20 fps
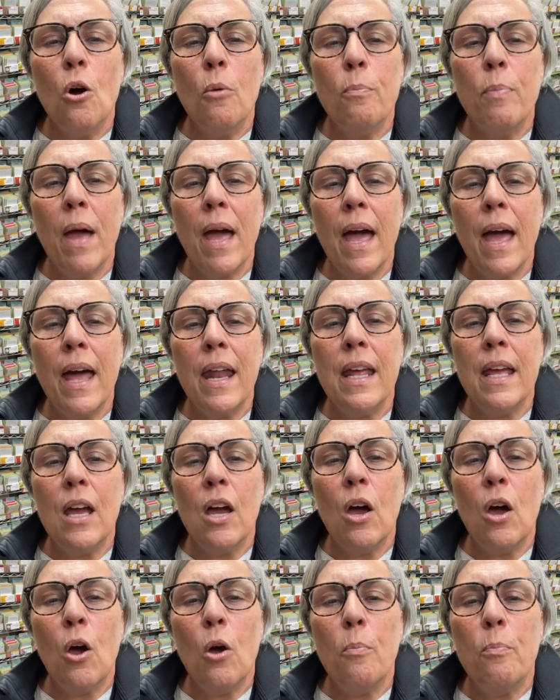or
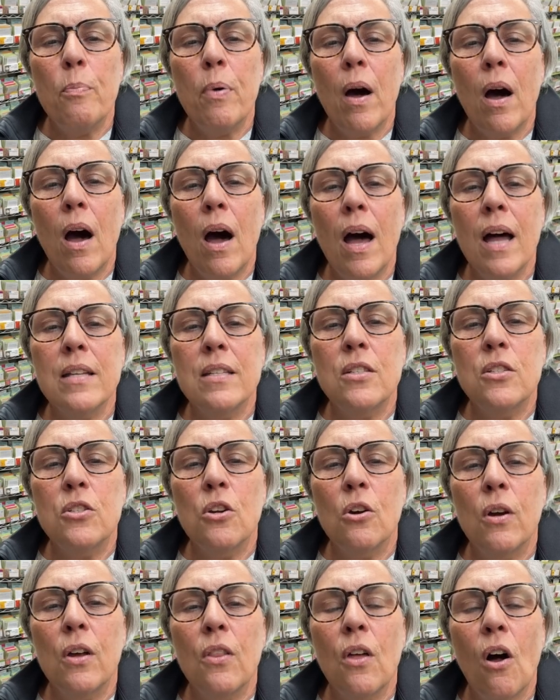patio pots
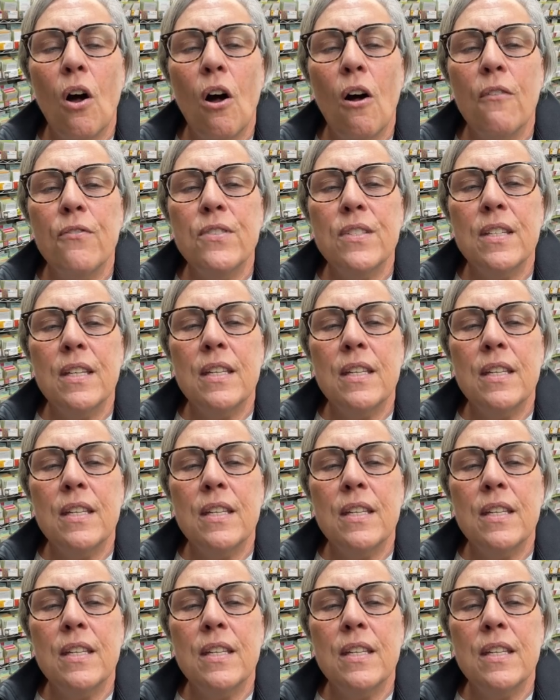during the off